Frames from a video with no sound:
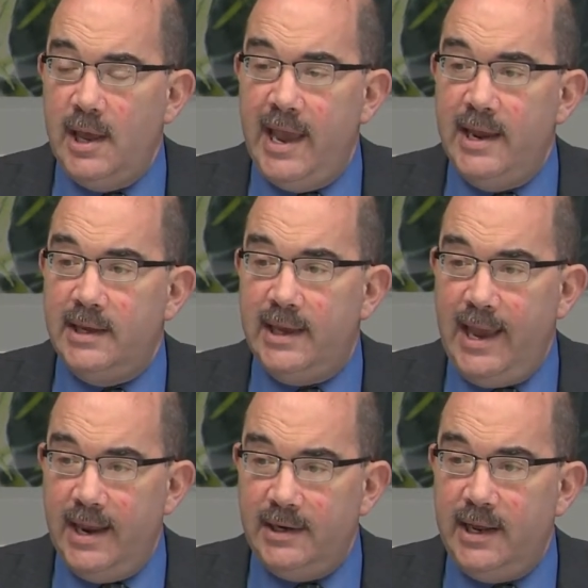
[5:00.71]
A
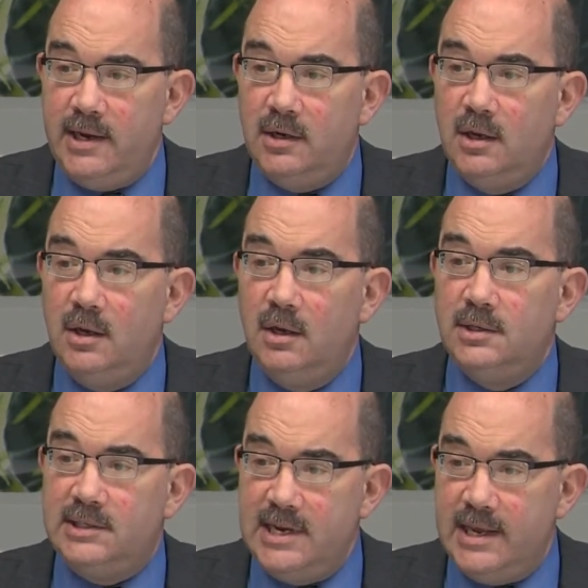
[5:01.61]
candidate
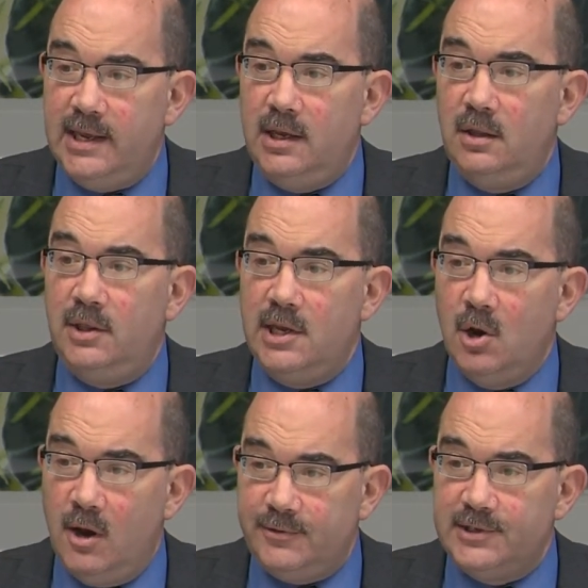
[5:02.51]
seeking the
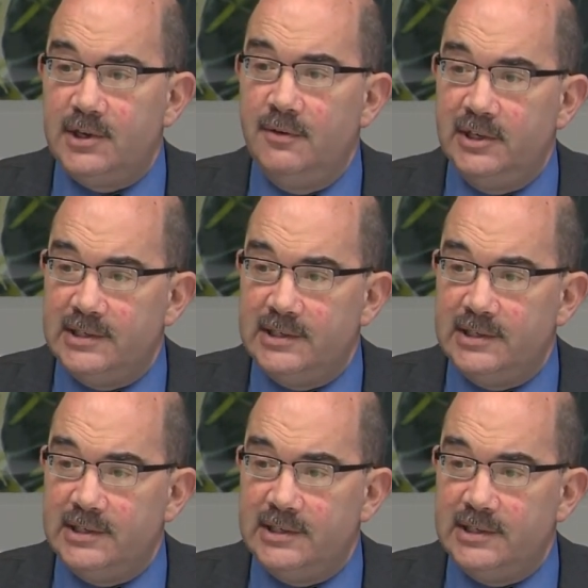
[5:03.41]
office of